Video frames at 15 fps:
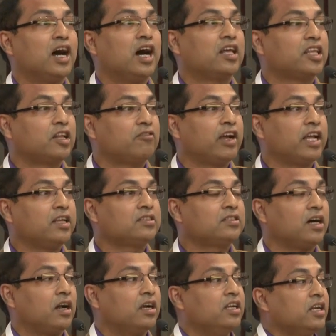Otherwise,
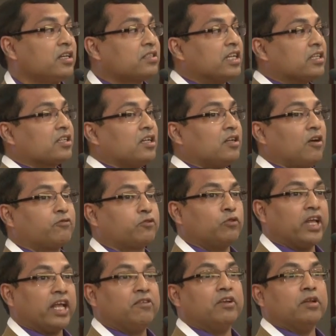the earlier session of
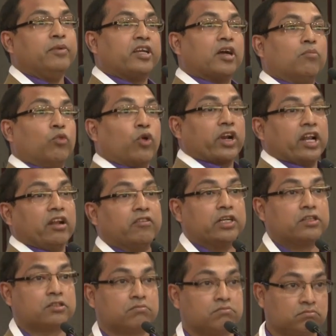today will become more
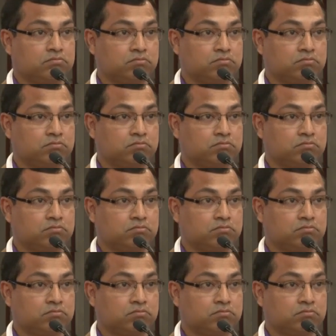relevant.